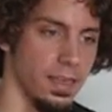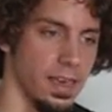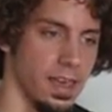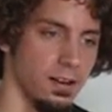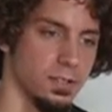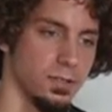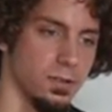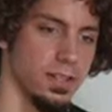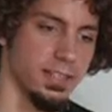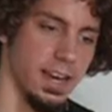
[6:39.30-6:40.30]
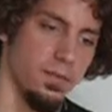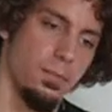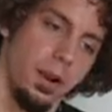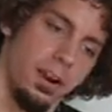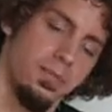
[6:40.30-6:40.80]
And also it's kind of
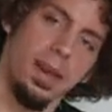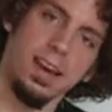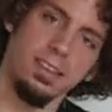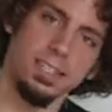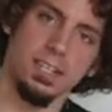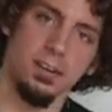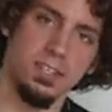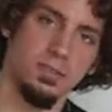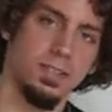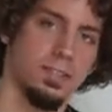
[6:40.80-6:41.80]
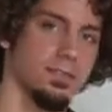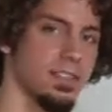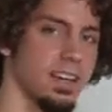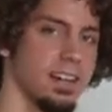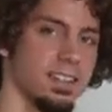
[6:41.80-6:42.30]
buried behind the guitars a bit, so
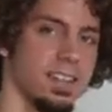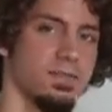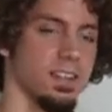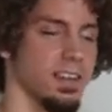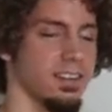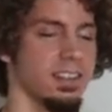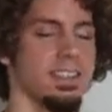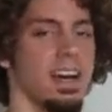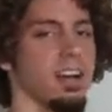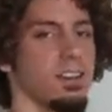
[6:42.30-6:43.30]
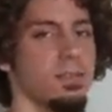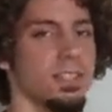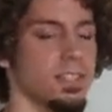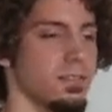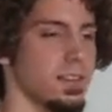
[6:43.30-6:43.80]
it's kind of tough to hear exactly what
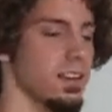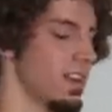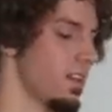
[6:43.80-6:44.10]
he's doing.